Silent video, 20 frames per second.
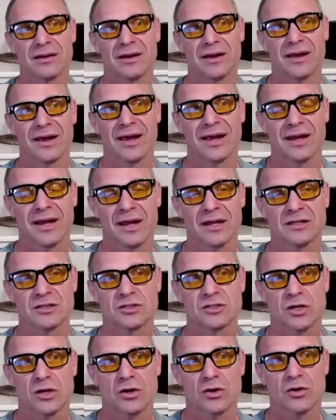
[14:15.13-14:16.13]
and, and,
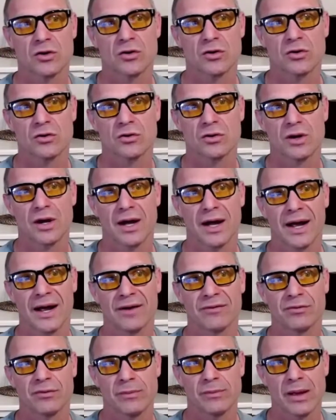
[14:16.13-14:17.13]
so I
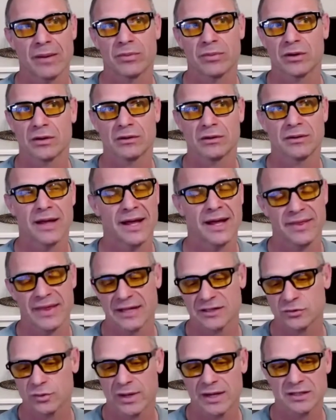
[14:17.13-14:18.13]
remember
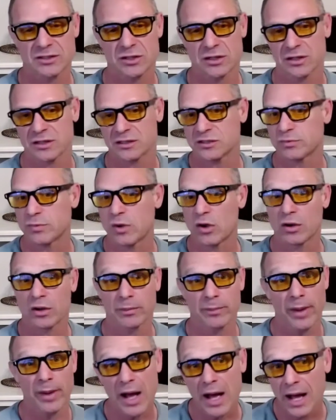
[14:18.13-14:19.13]
that's when I started
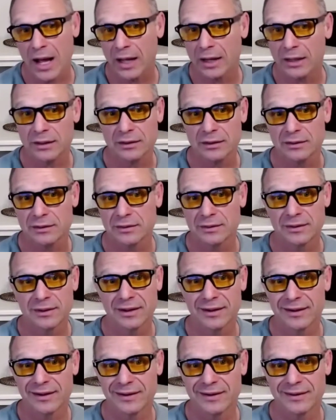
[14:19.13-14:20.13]
smoking pot.
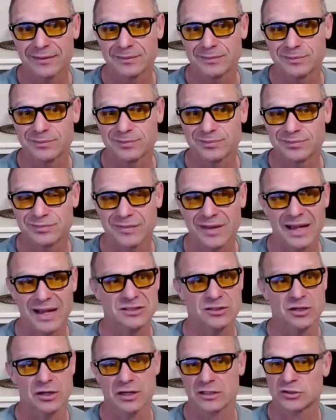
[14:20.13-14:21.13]
Um, I
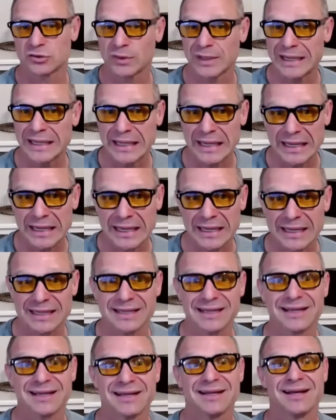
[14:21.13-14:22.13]
started
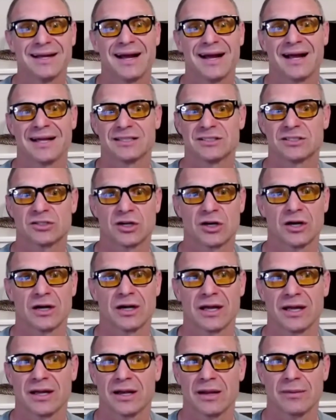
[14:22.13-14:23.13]
drinking. I
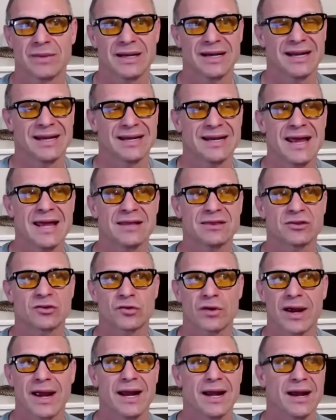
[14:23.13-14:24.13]
started. I mean, in eighth
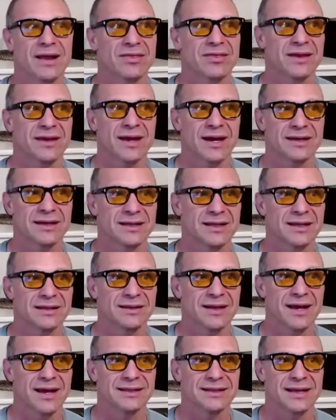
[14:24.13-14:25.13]
grade, I think I did.
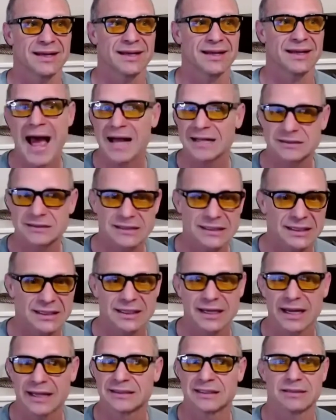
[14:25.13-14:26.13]
I did acid.
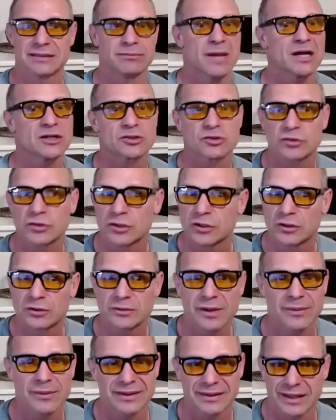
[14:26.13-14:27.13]
I did mushroom.
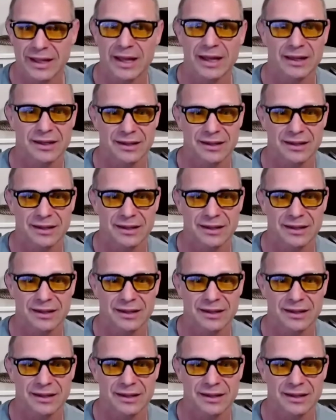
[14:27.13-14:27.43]
I mean, like,